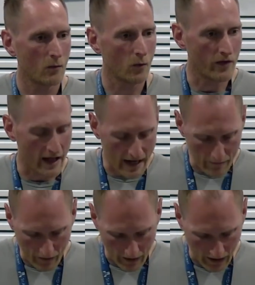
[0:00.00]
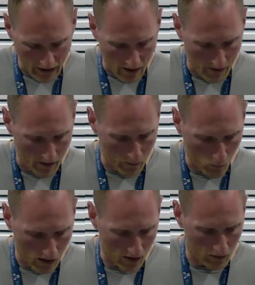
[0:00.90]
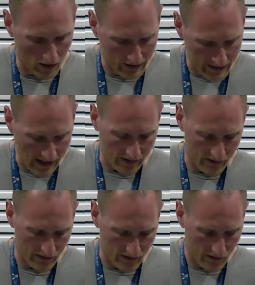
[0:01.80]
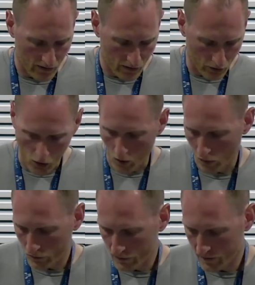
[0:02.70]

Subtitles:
well, they're never going to come up well against God.